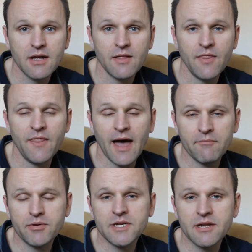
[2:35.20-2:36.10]

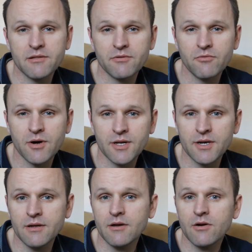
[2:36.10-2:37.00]
that particular
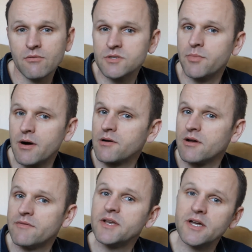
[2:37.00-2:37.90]
one was part
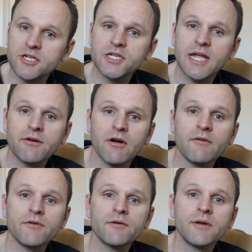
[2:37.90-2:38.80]
of a Dutch tender
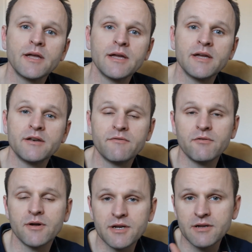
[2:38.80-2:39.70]
offer. And if
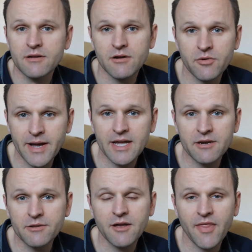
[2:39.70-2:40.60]
you want to go back
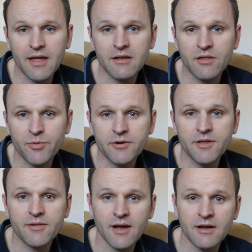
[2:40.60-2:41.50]
and look at that
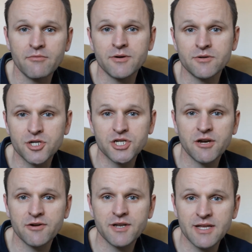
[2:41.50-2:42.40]
experience, I will
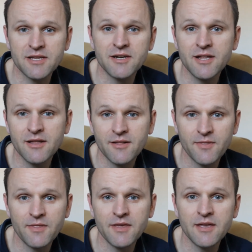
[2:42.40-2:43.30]
share it in
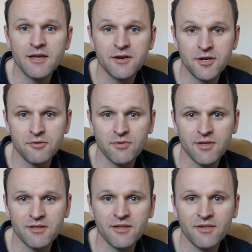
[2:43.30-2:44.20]
the notes
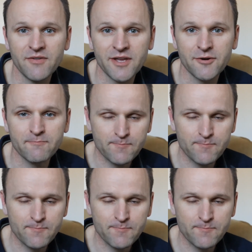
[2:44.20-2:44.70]
in this video.